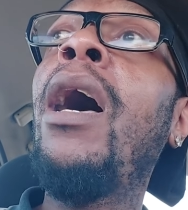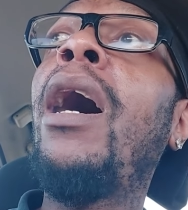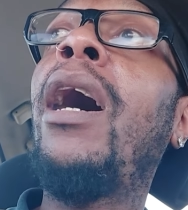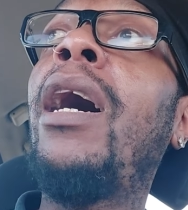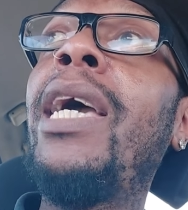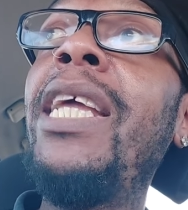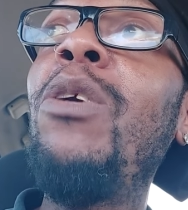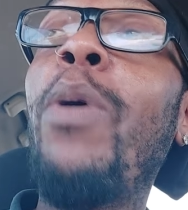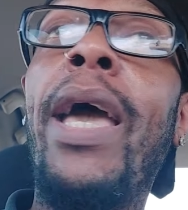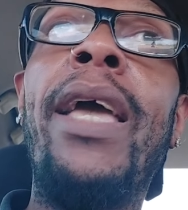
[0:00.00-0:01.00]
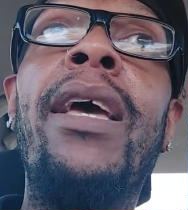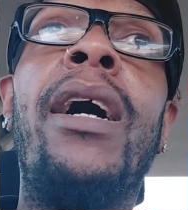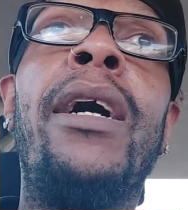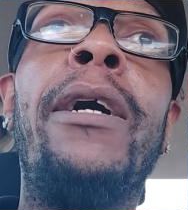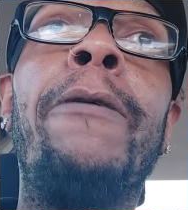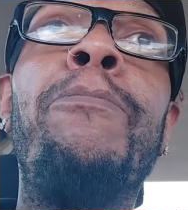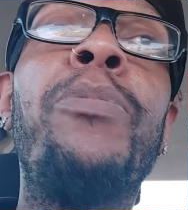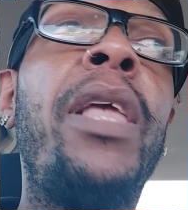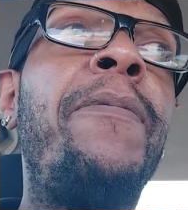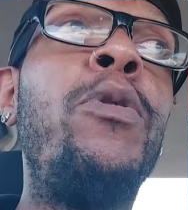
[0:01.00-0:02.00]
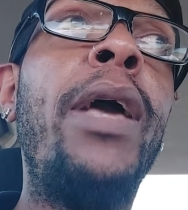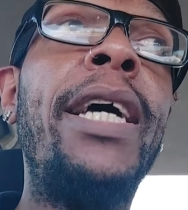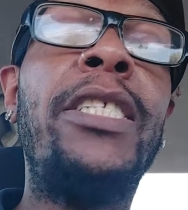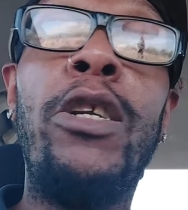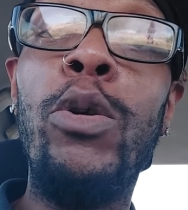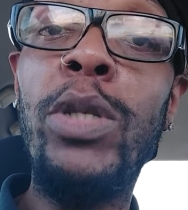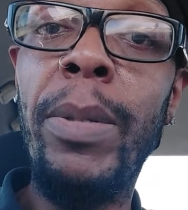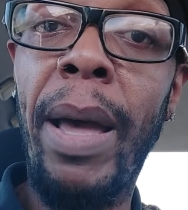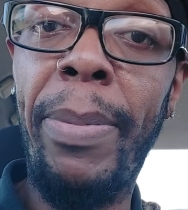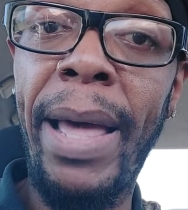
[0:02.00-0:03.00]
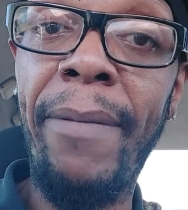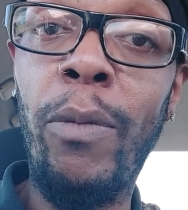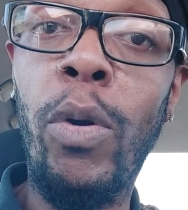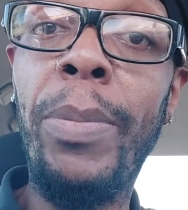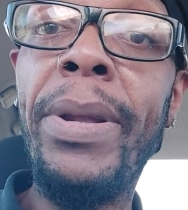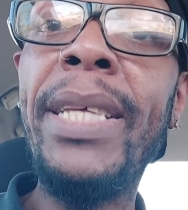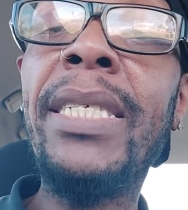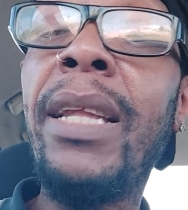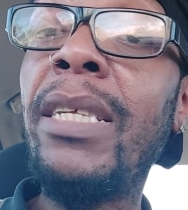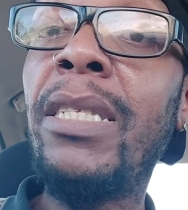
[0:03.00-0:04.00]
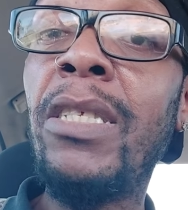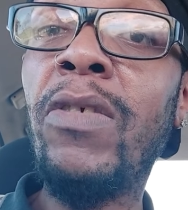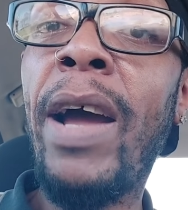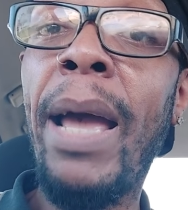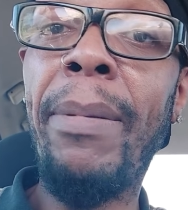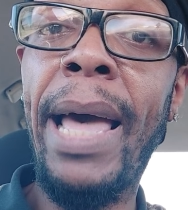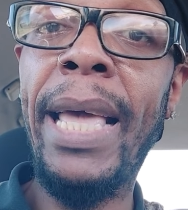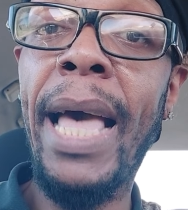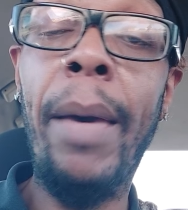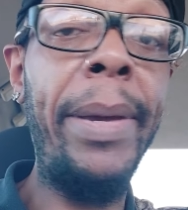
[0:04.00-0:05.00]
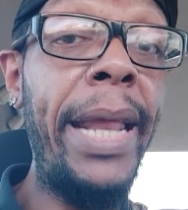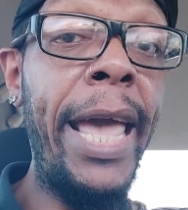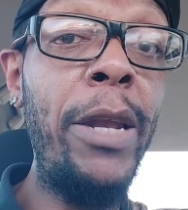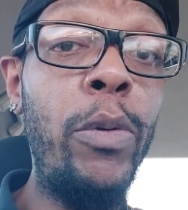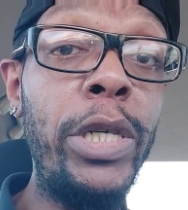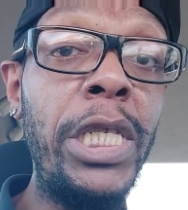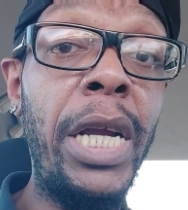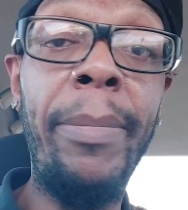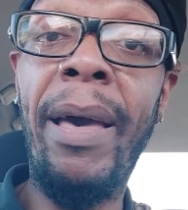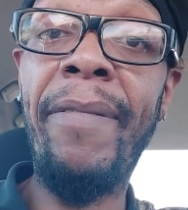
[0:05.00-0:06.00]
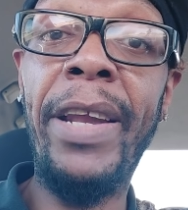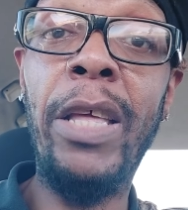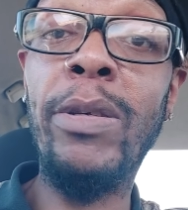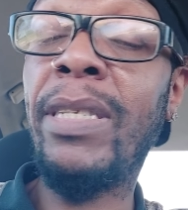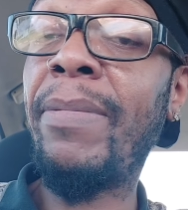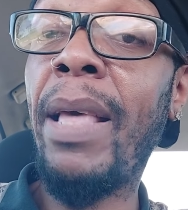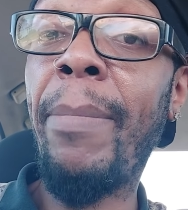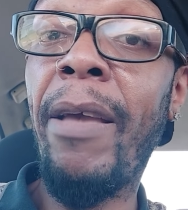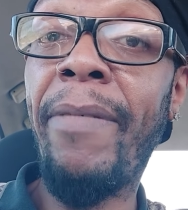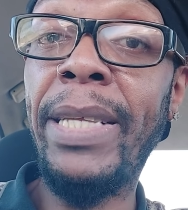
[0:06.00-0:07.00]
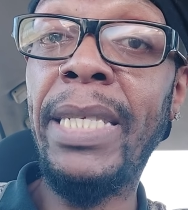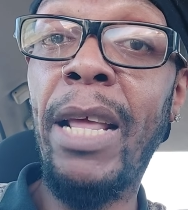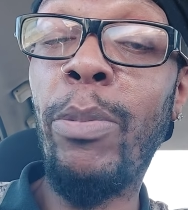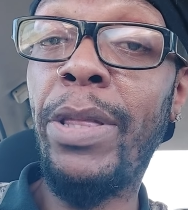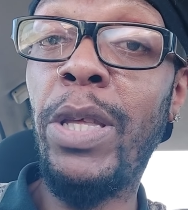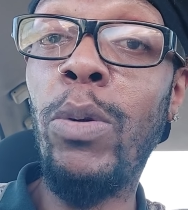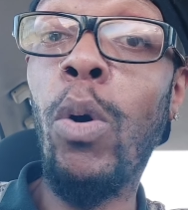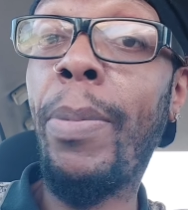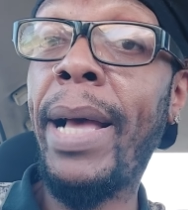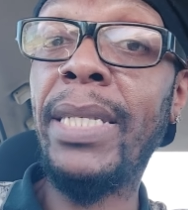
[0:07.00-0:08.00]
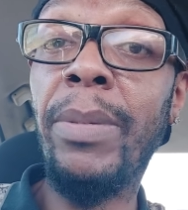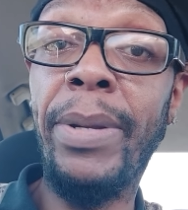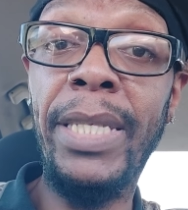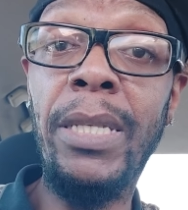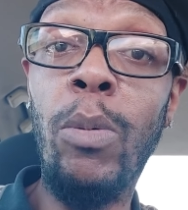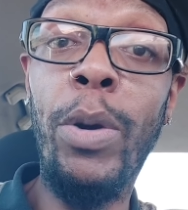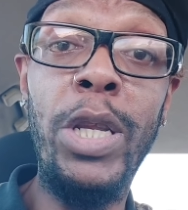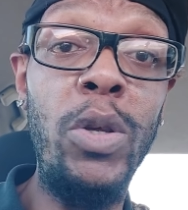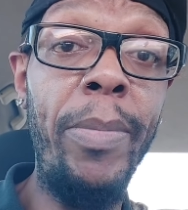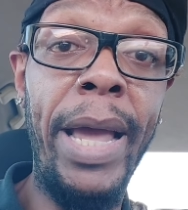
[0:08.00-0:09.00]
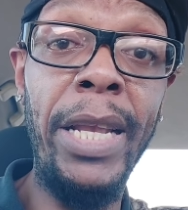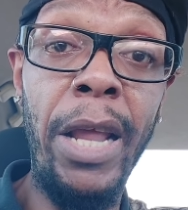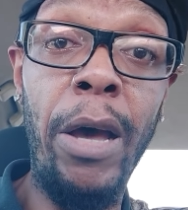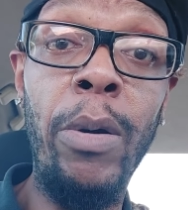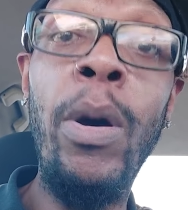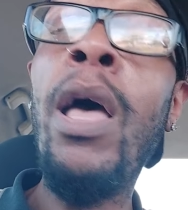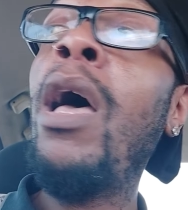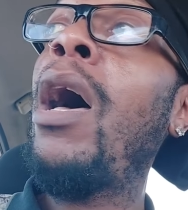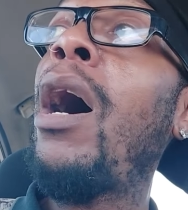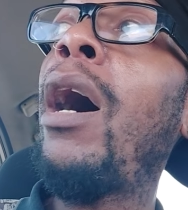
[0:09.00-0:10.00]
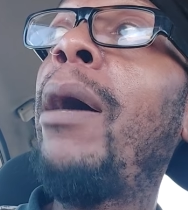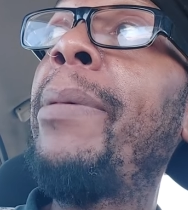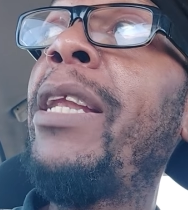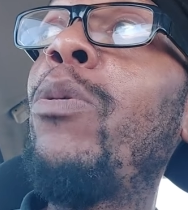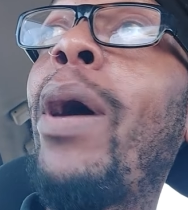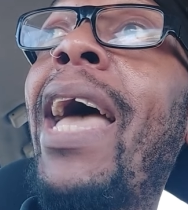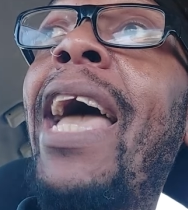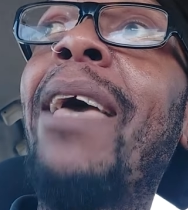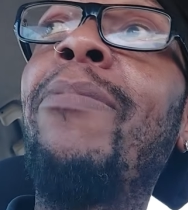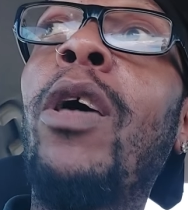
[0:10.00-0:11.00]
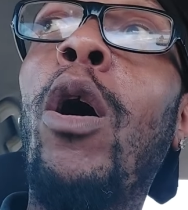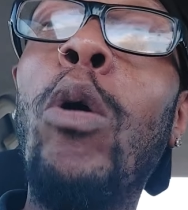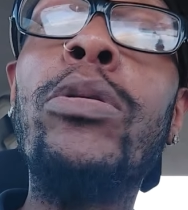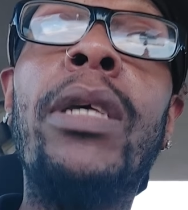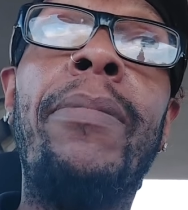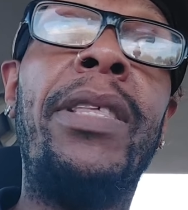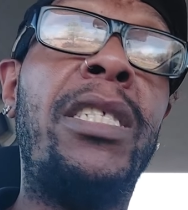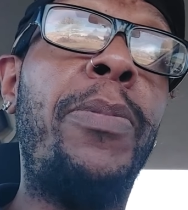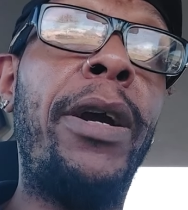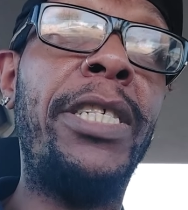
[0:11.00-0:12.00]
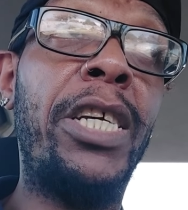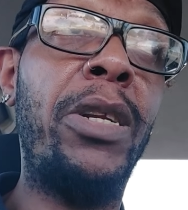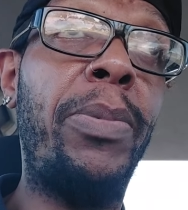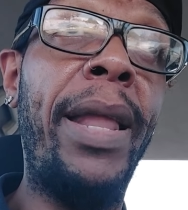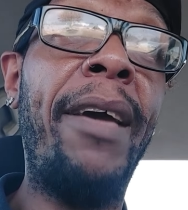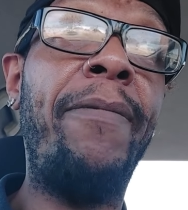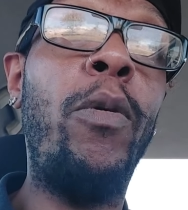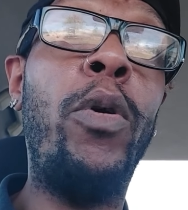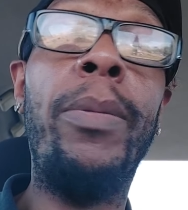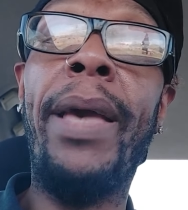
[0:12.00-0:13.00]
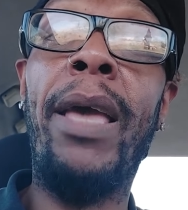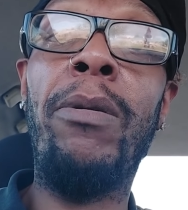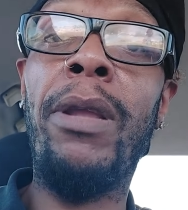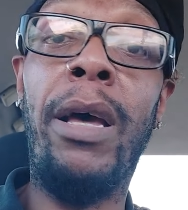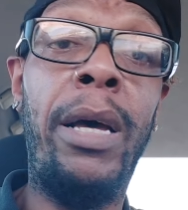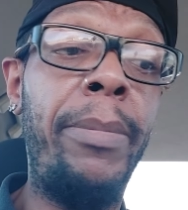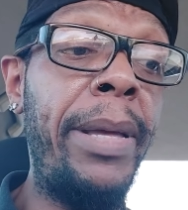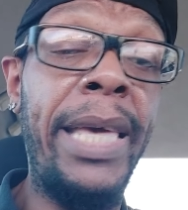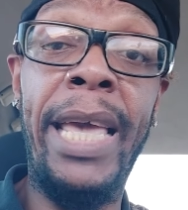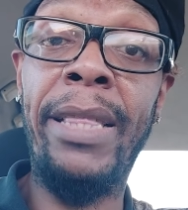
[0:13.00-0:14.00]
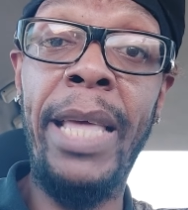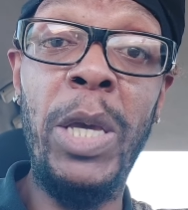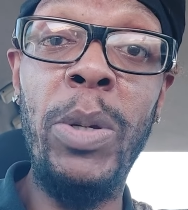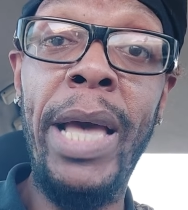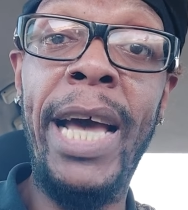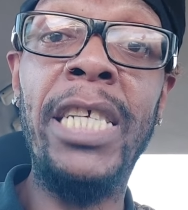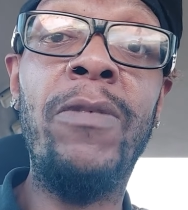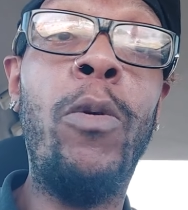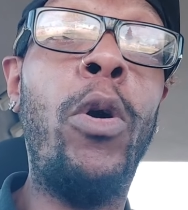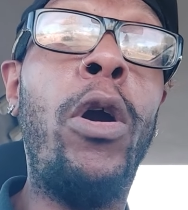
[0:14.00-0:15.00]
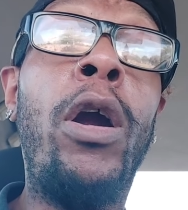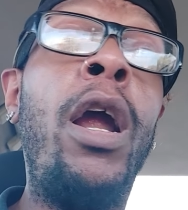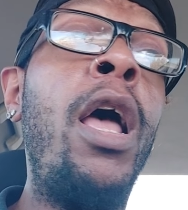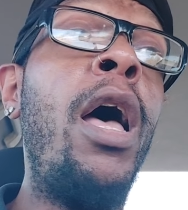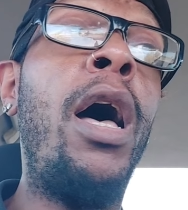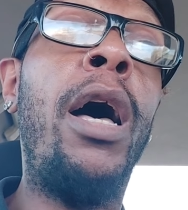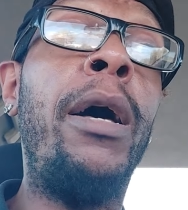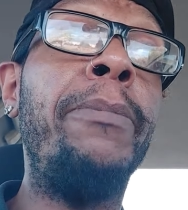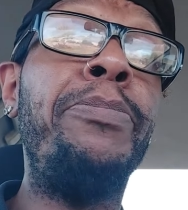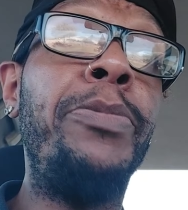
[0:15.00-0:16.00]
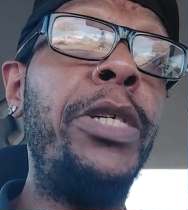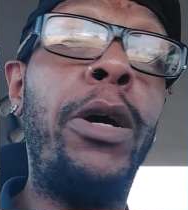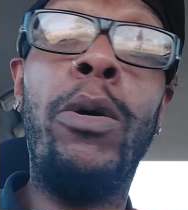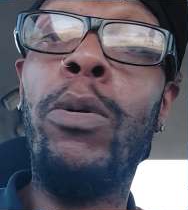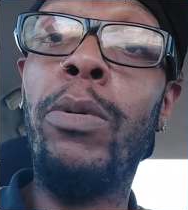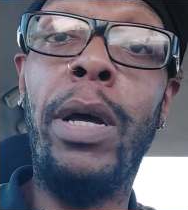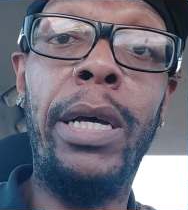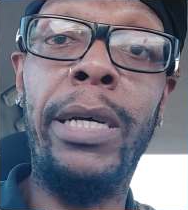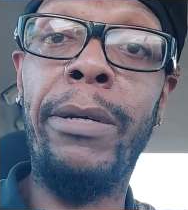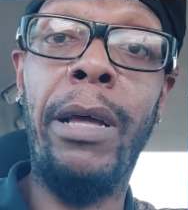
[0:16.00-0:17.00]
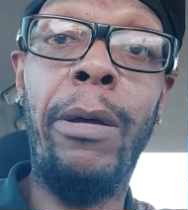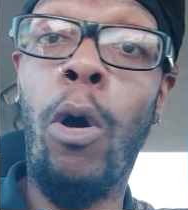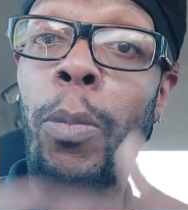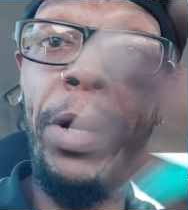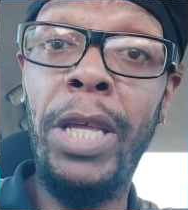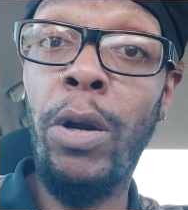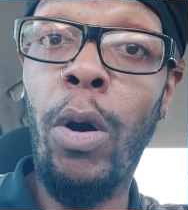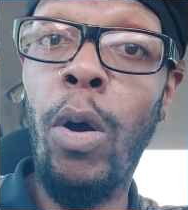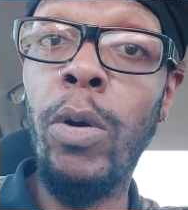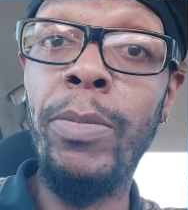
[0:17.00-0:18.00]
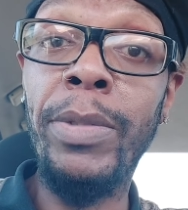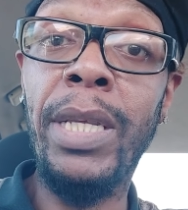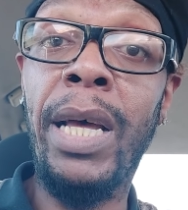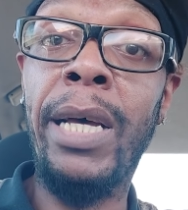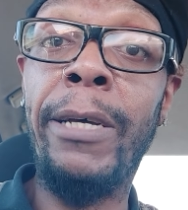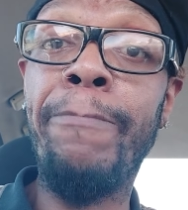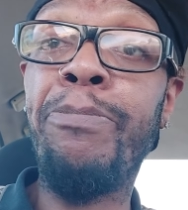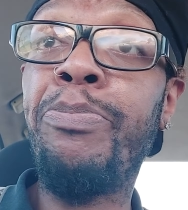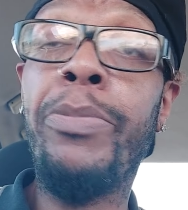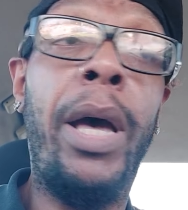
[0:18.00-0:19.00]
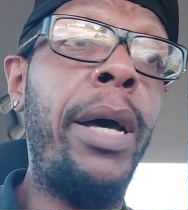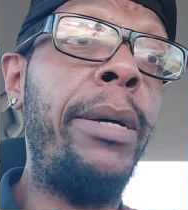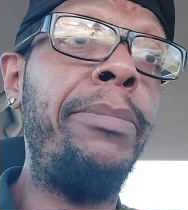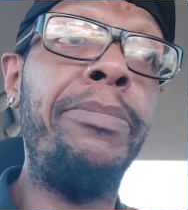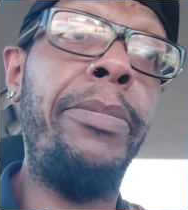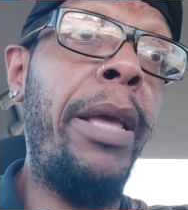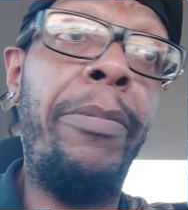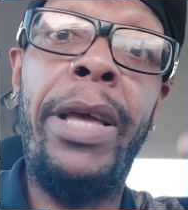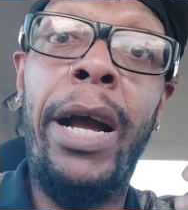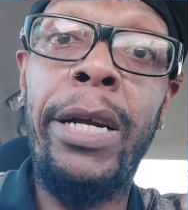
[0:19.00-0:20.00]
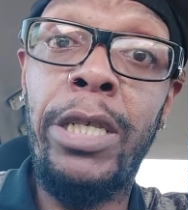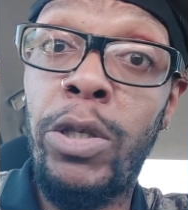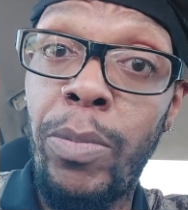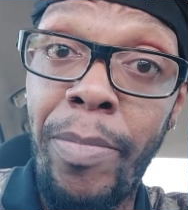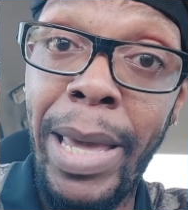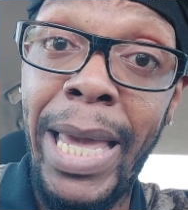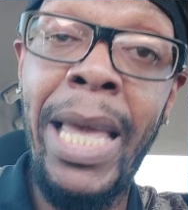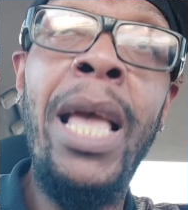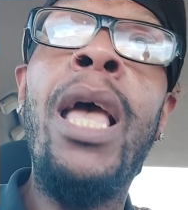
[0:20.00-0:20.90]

Uh, anyway, um, if you guys are new to my platform, please click subscribe, like, comment, and or share my videos if they may resonate with you or possibly someone you may know um, anyway, I am the host of this particular platform, and um, again, thank you guys for um, you know uh, uh, opening your homes um, um, in regard to me.